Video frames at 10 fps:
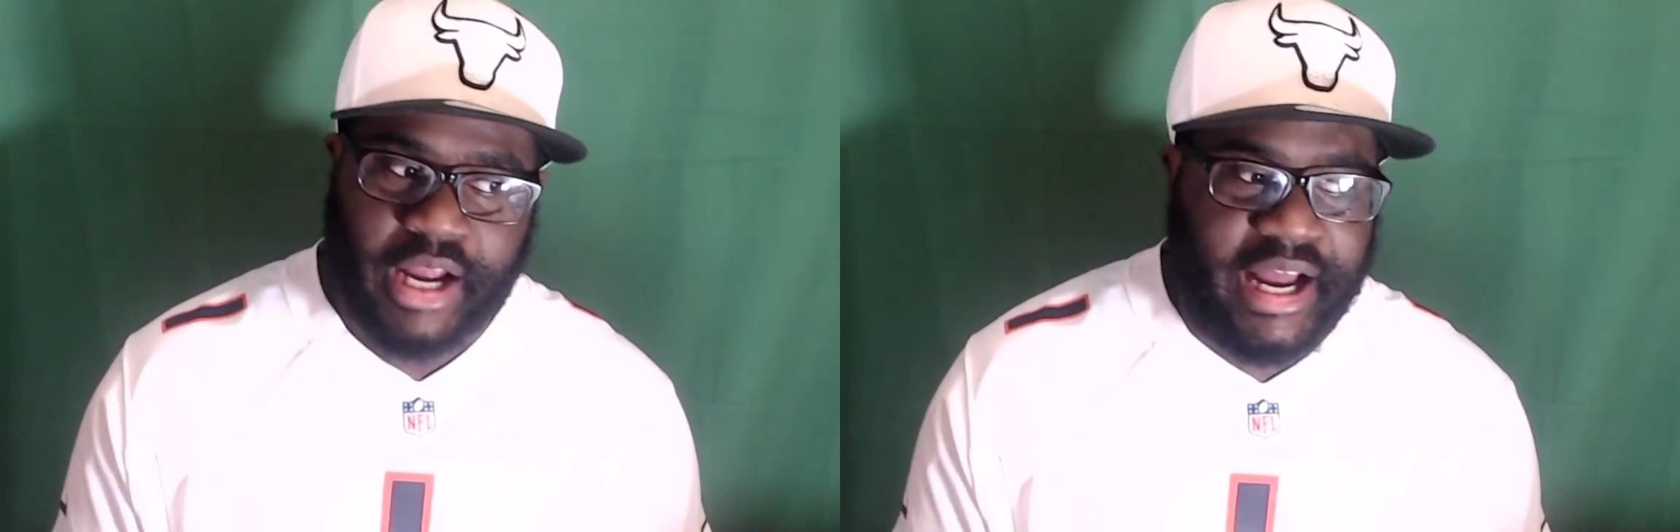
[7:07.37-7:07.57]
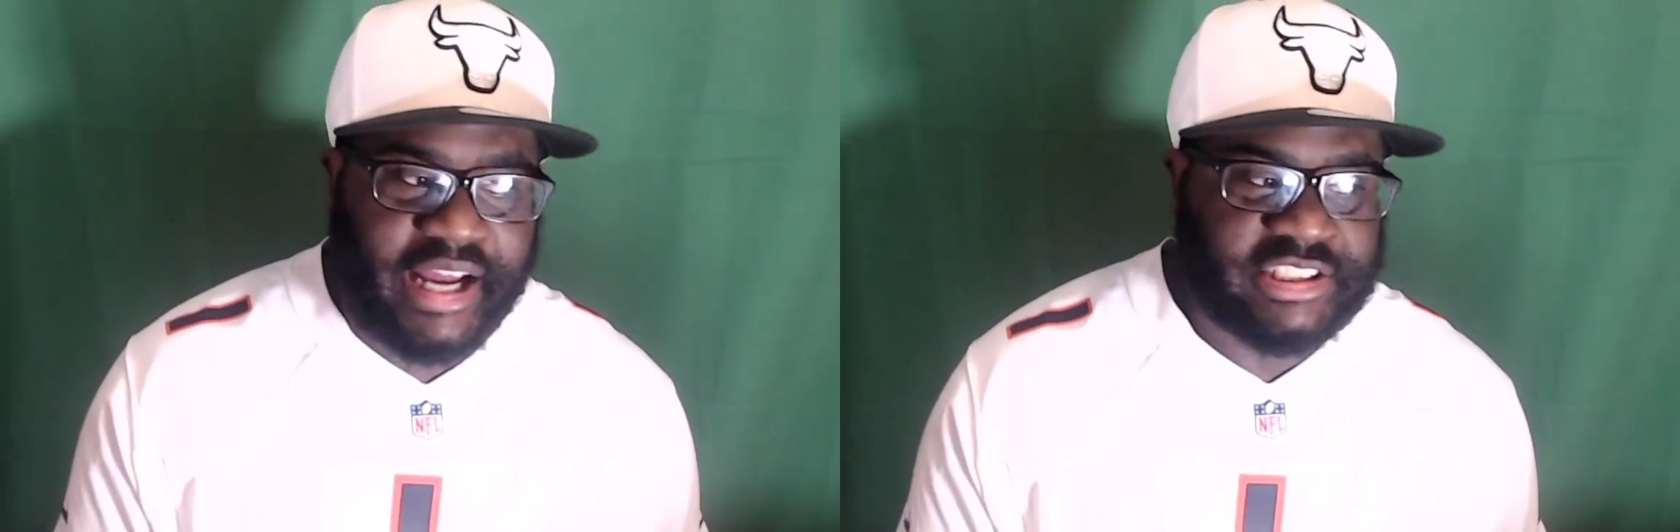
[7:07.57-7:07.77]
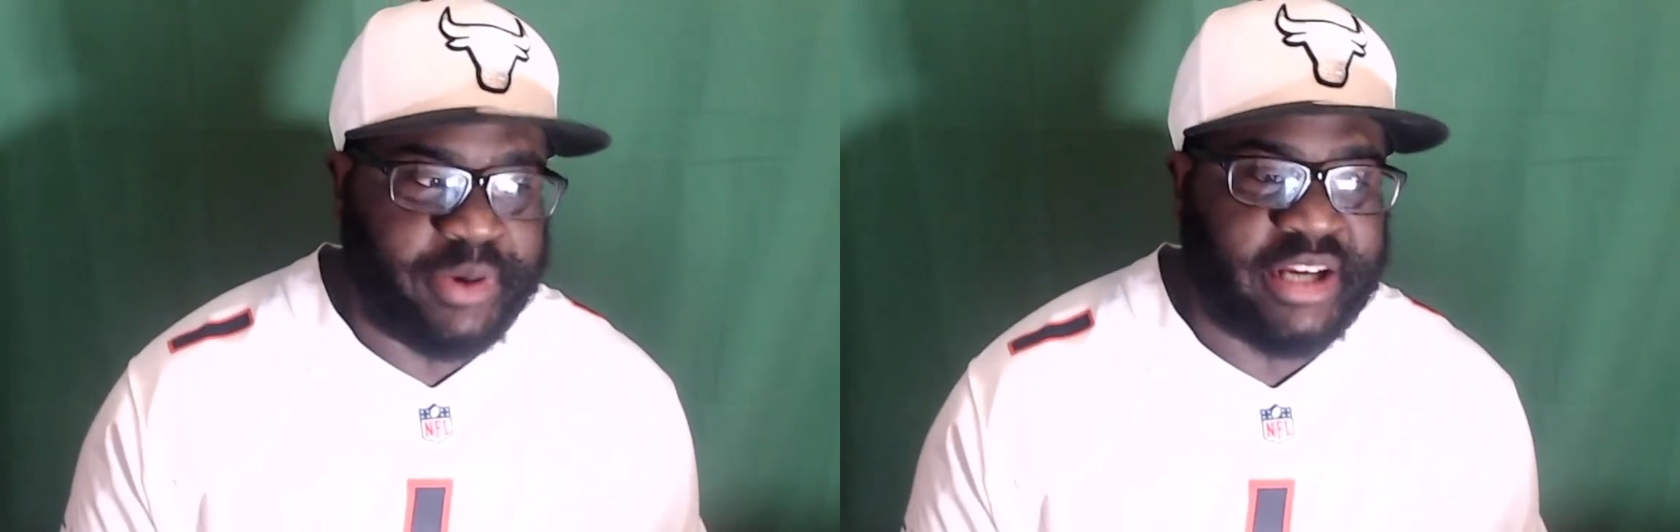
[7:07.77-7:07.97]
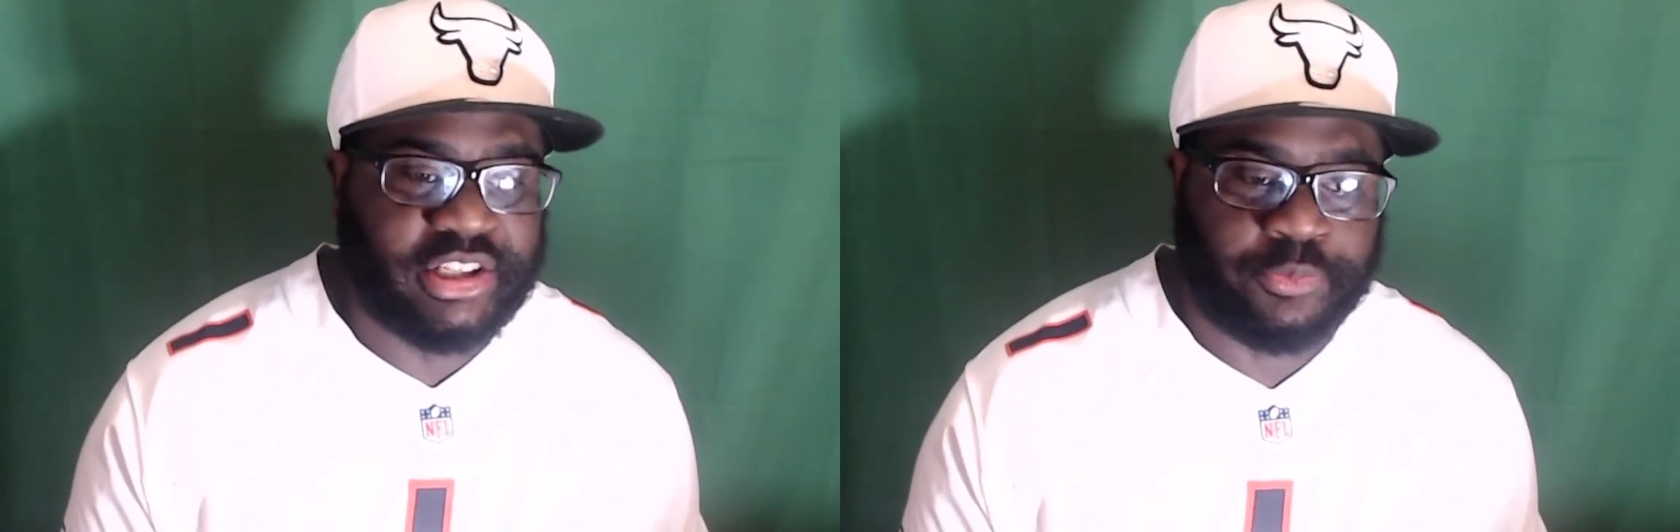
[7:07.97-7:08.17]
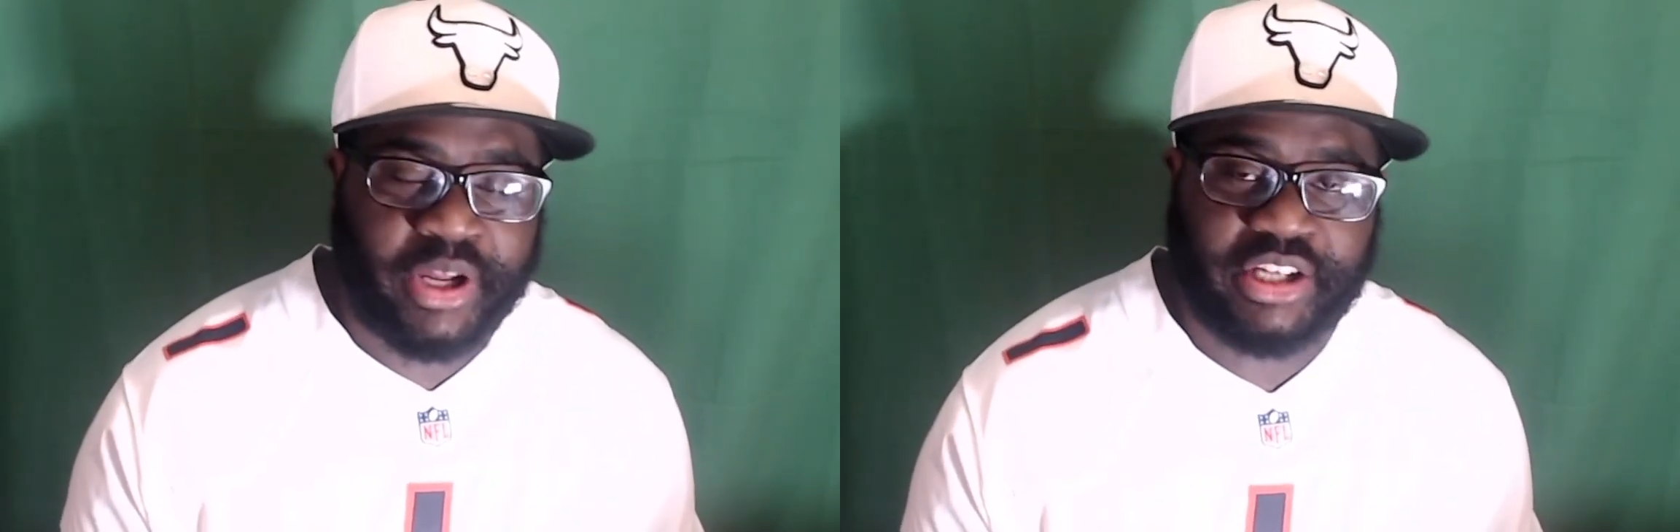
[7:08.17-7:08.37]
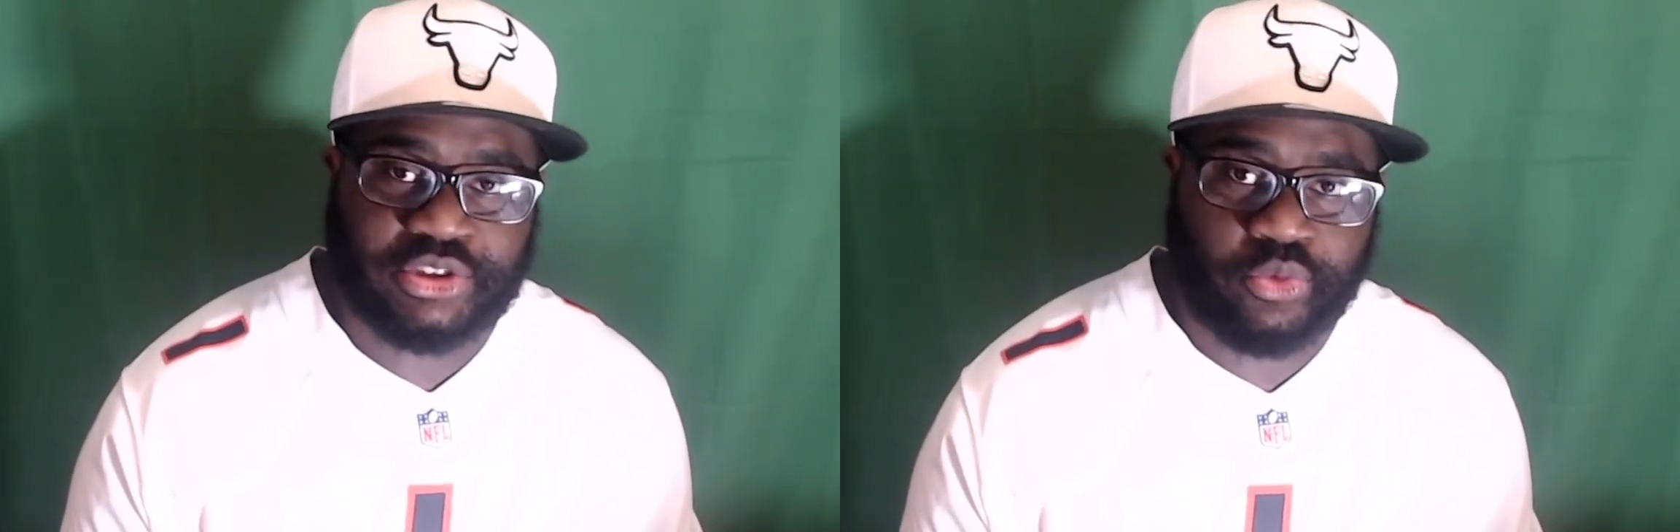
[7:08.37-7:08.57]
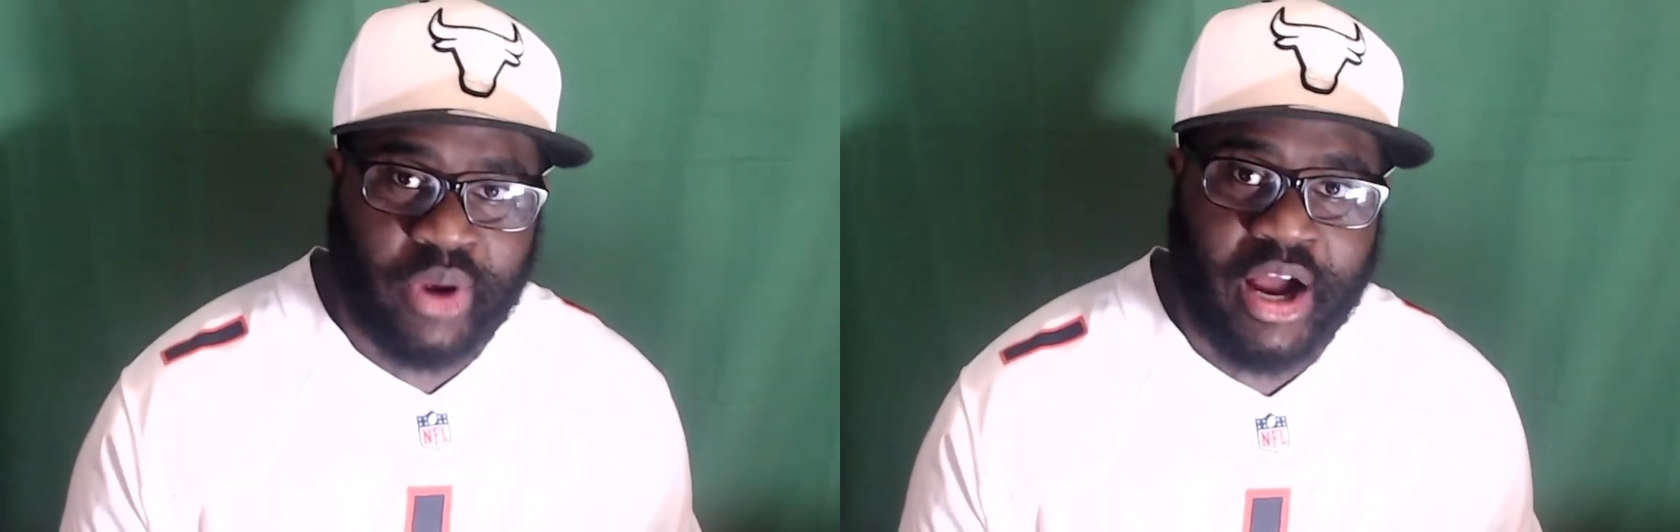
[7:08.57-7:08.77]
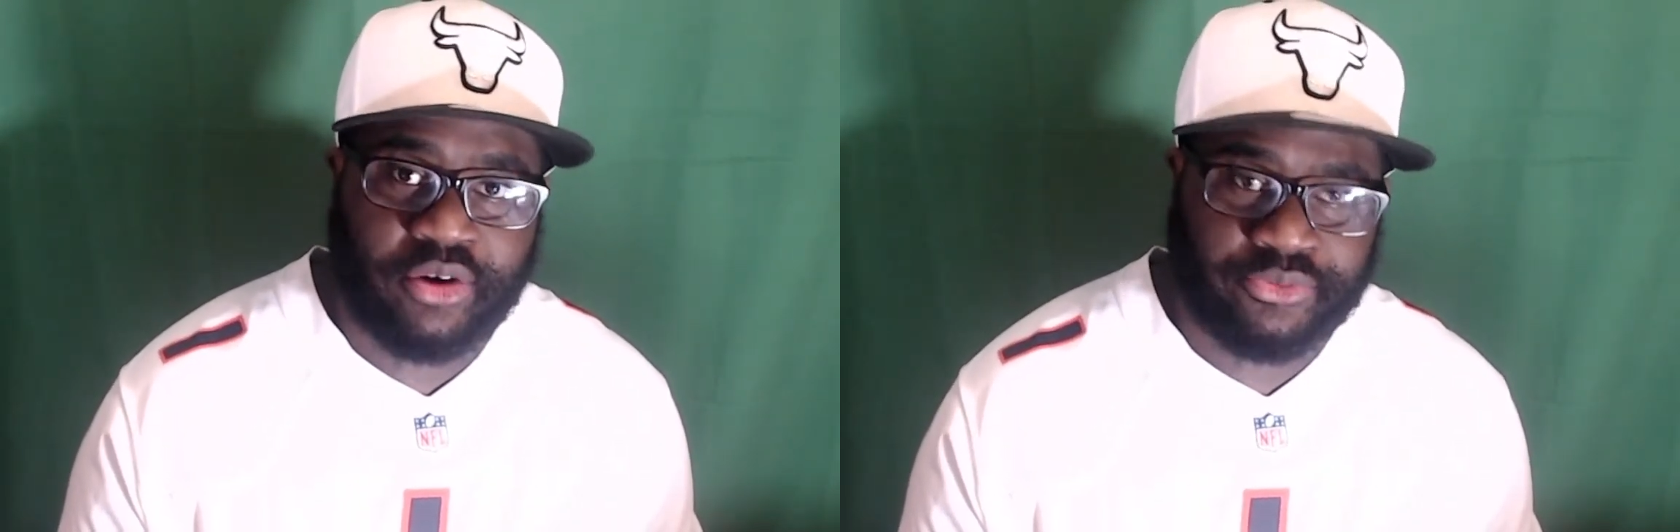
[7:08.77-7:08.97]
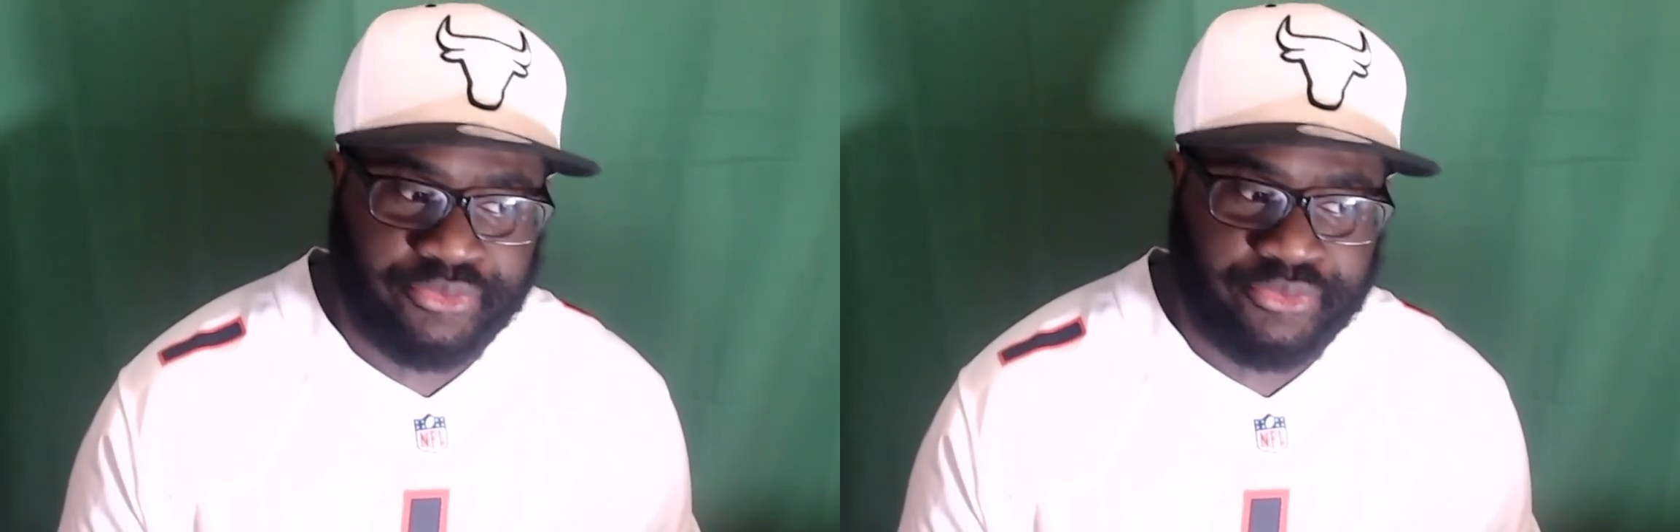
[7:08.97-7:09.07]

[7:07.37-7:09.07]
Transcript: I expected the players around